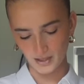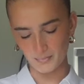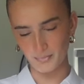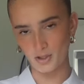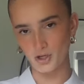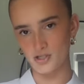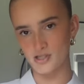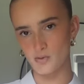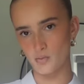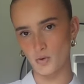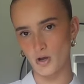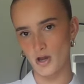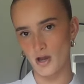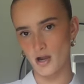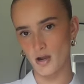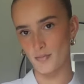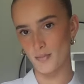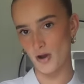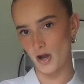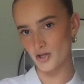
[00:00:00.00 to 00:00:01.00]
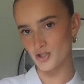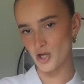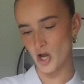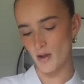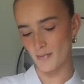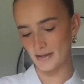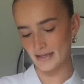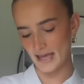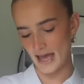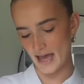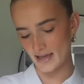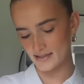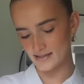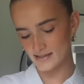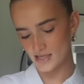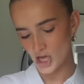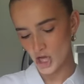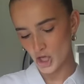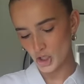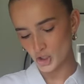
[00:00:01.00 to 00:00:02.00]
because I work part-time at
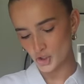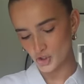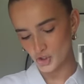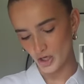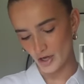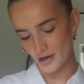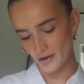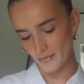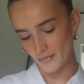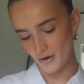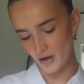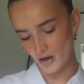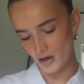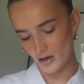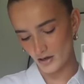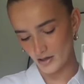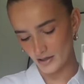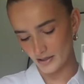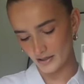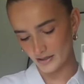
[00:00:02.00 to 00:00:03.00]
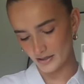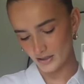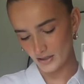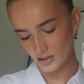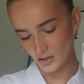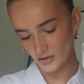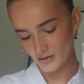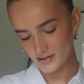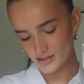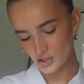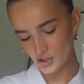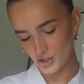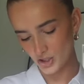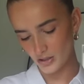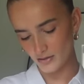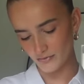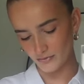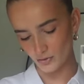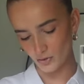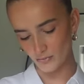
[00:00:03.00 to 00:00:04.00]
Guess. So I got this as
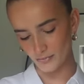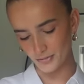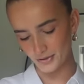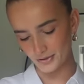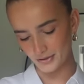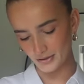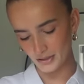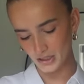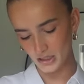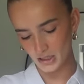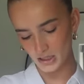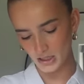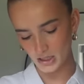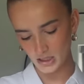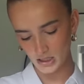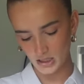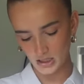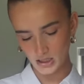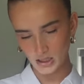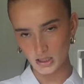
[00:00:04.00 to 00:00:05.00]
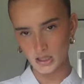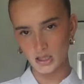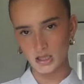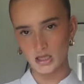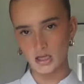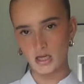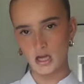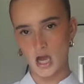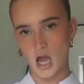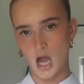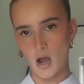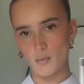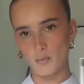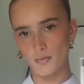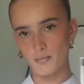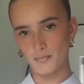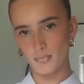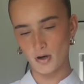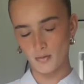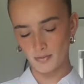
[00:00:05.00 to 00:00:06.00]
uniform, but I
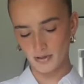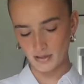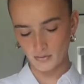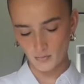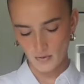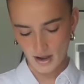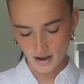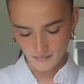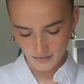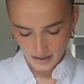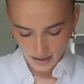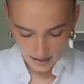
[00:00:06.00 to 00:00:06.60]
wouldn't probably wear it